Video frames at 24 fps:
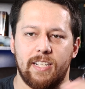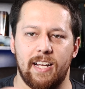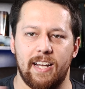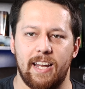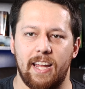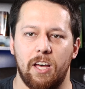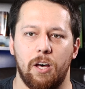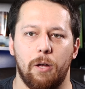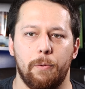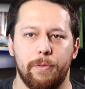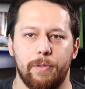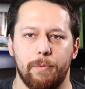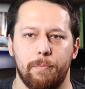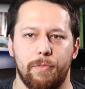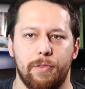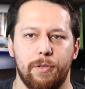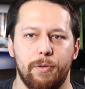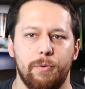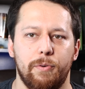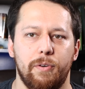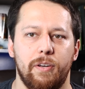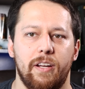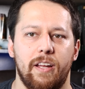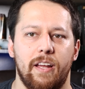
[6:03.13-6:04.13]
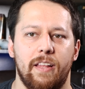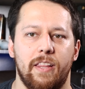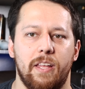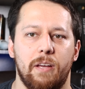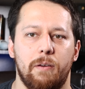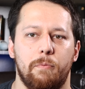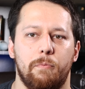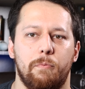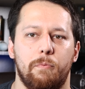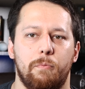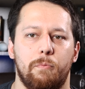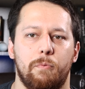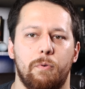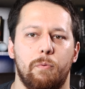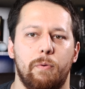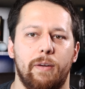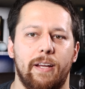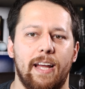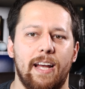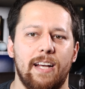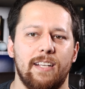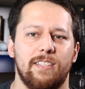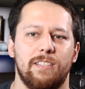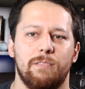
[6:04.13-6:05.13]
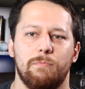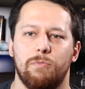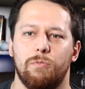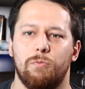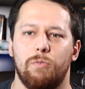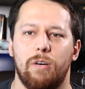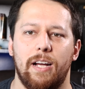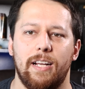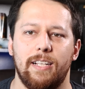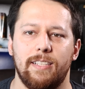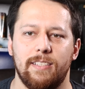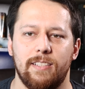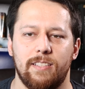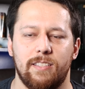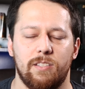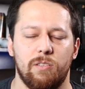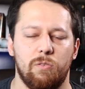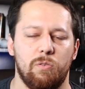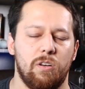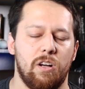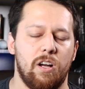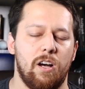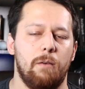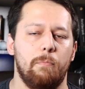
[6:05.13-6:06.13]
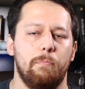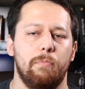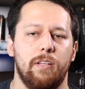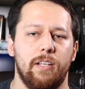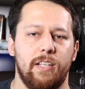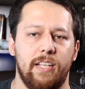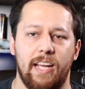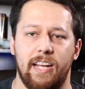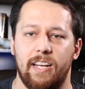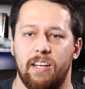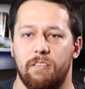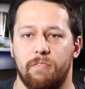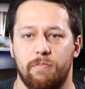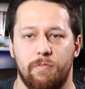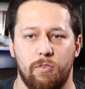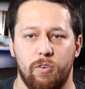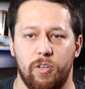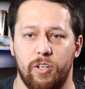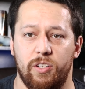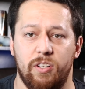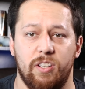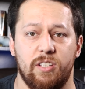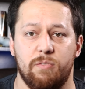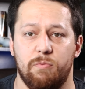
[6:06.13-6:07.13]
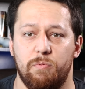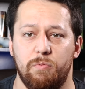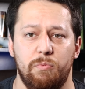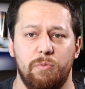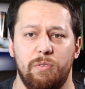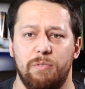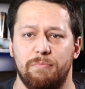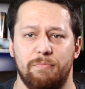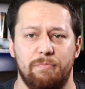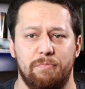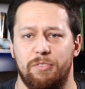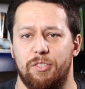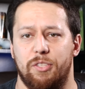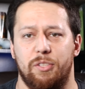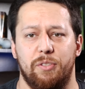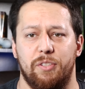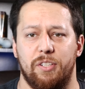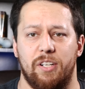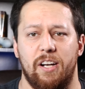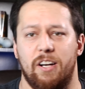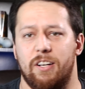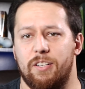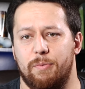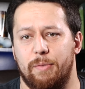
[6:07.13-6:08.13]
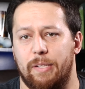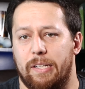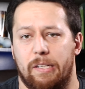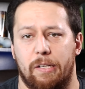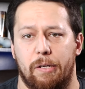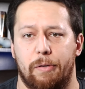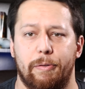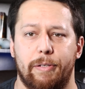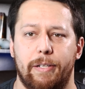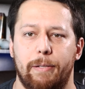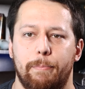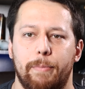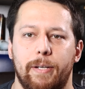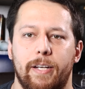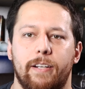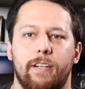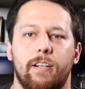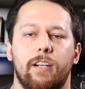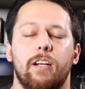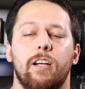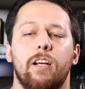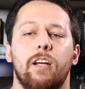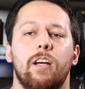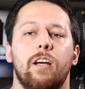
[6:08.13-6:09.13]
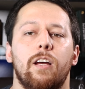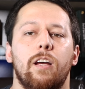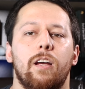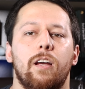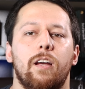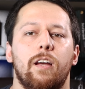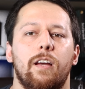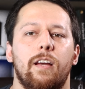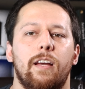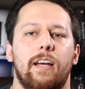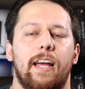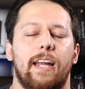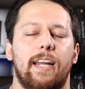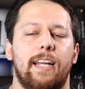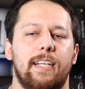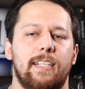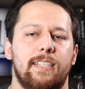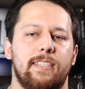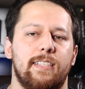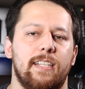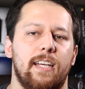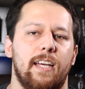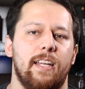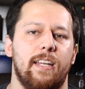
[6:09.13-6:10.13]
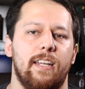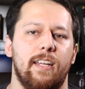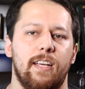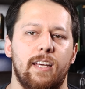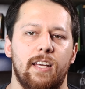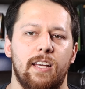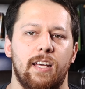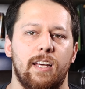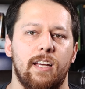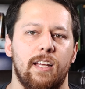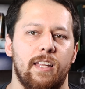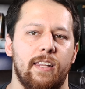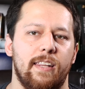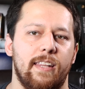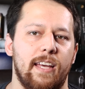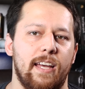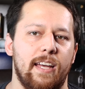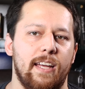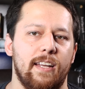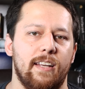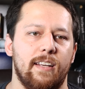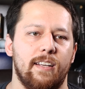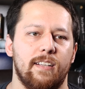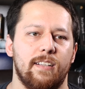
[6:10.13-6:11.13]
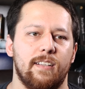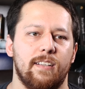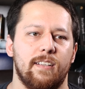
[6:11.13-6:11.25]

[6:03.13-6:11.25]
kind of helped him through it. And then when we asked him, well, why is it so complicated for you? Because we junior hires, we didn't know any better. And he said that